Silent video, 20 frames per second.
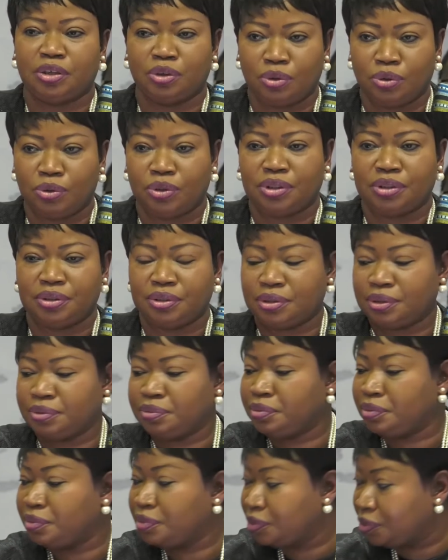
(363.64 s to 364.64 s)
court.
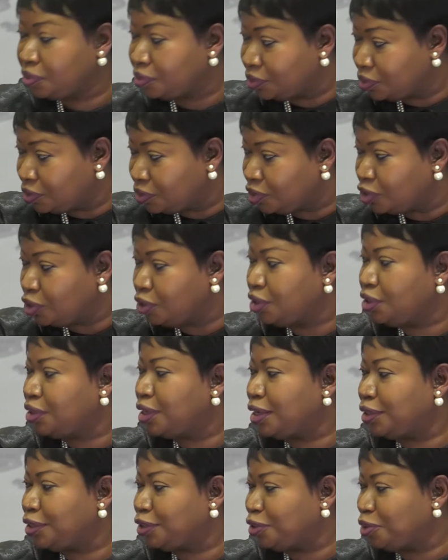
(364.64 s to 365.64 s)

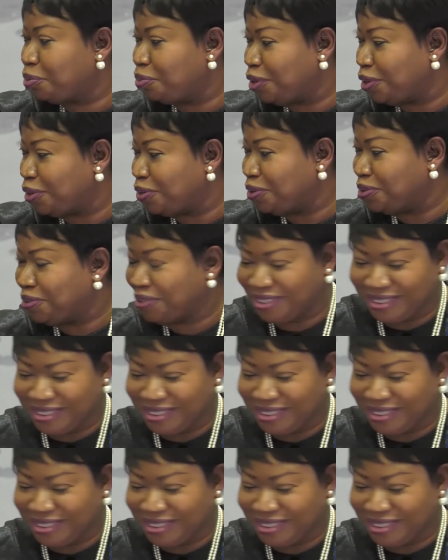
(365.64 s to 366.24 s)
Trinidad and Tobago.